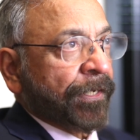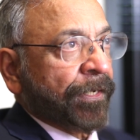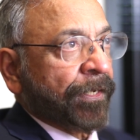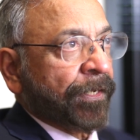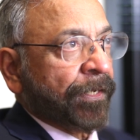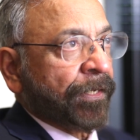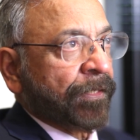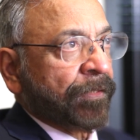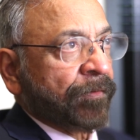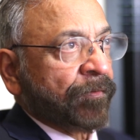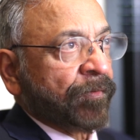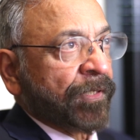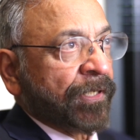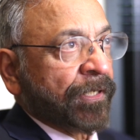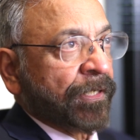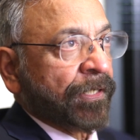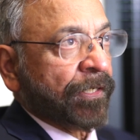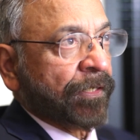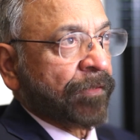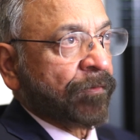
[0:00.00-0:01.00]
and we
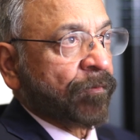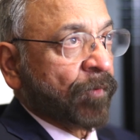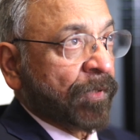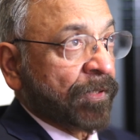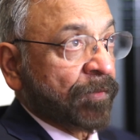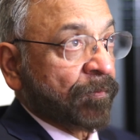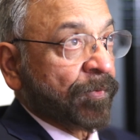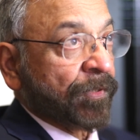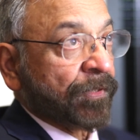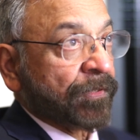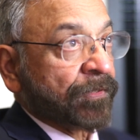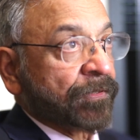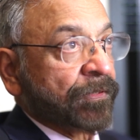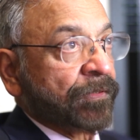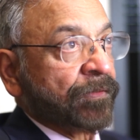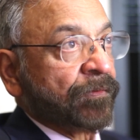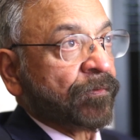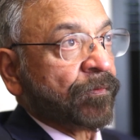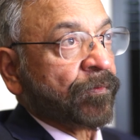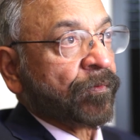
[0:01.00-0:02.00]
had one
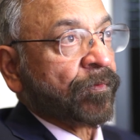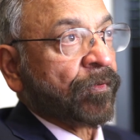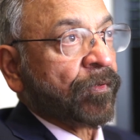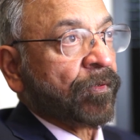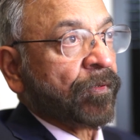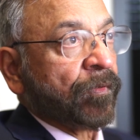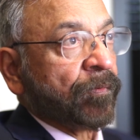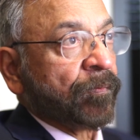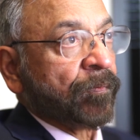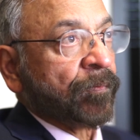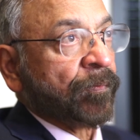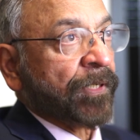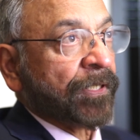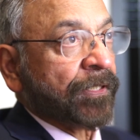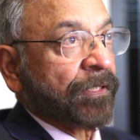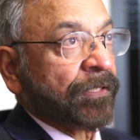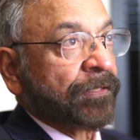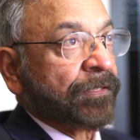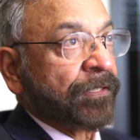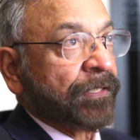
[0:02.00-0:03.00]
person from
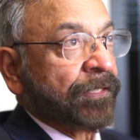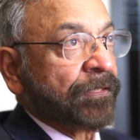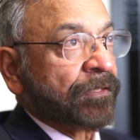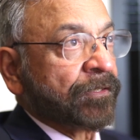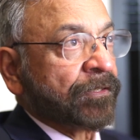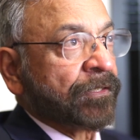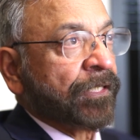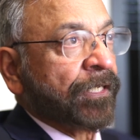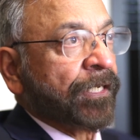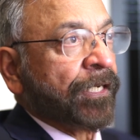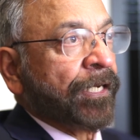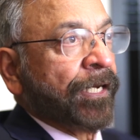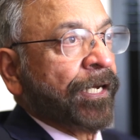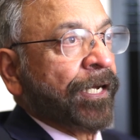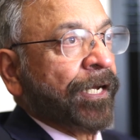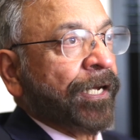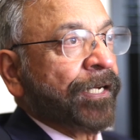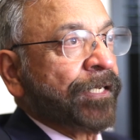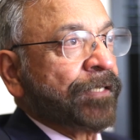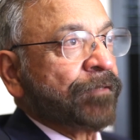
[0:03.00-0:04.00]
Bangladesh,
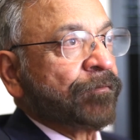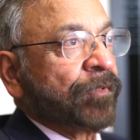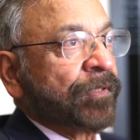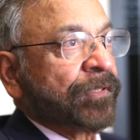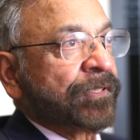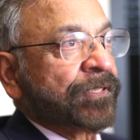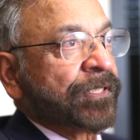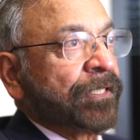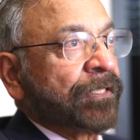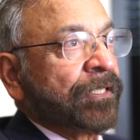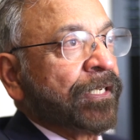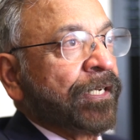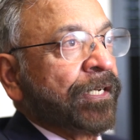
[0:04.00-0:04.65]
and we said,